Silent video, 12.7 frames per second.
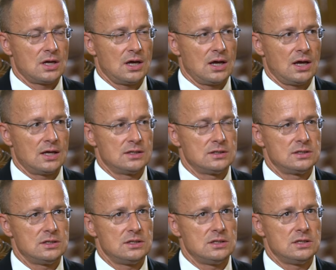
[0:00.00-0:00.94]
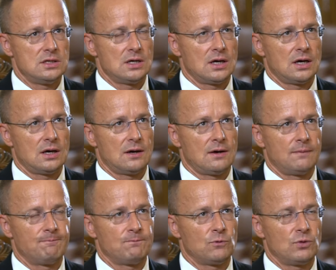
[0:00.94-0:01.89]
and the
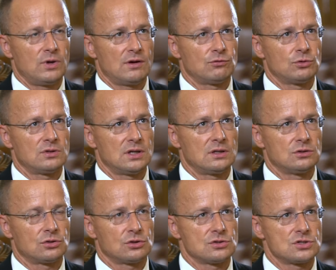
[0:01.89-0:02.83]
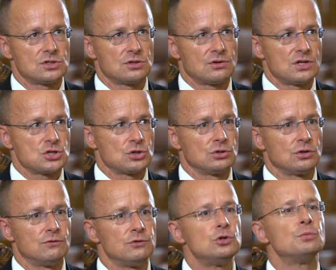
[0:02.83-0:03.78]
um, we have to take into consideration the
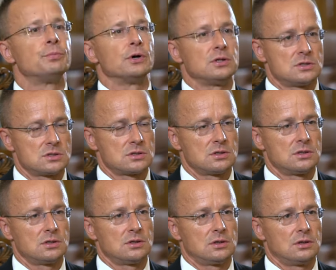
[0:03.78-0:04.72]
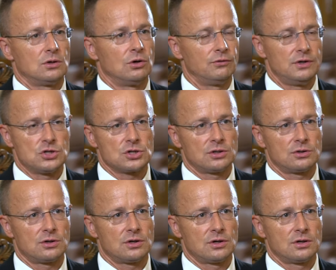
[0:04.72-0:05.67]
viewpoints of each
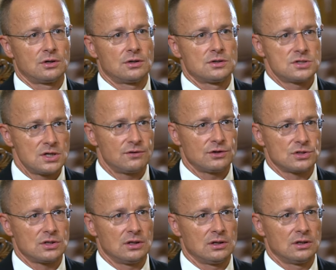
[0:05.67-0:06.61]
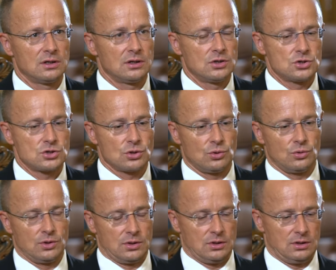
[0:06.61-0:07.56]
other seriously. So
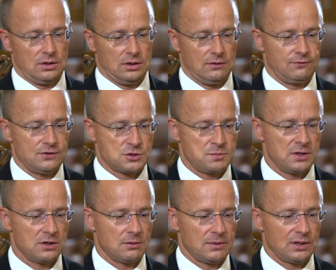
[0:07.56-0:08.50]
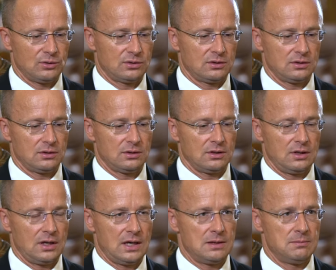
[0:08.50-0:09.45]
if we speak about
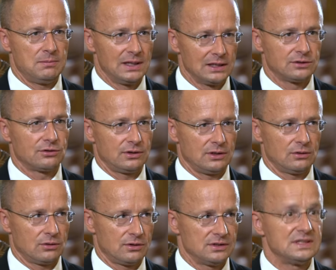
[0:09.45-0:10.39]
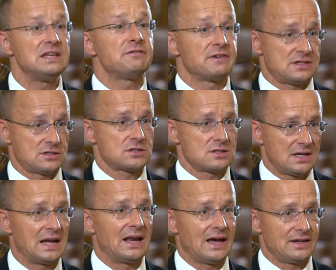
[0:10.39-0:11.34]
a military or a defense
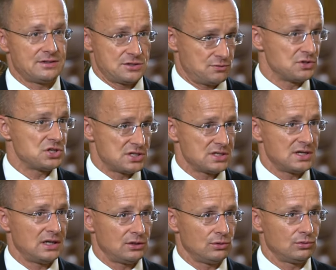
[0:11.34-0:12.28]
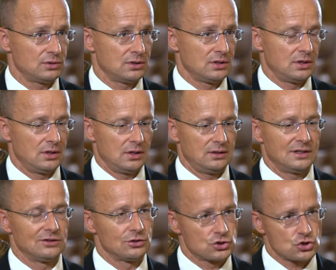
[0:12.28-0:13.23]
alliance, which is NATO,
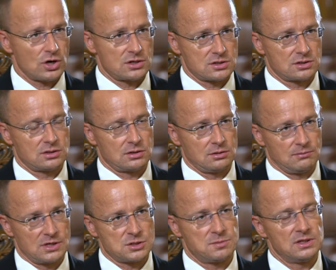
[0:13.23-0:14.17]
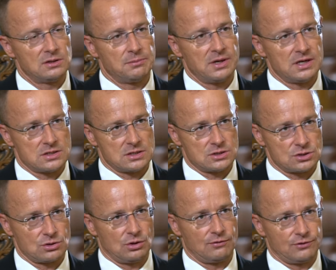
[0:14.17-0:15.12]
then the trust must be the basis
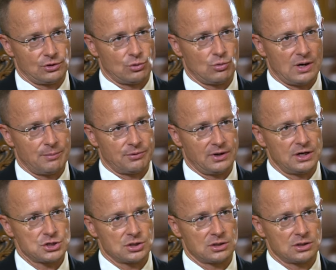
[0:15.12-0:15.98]
of the cooperation.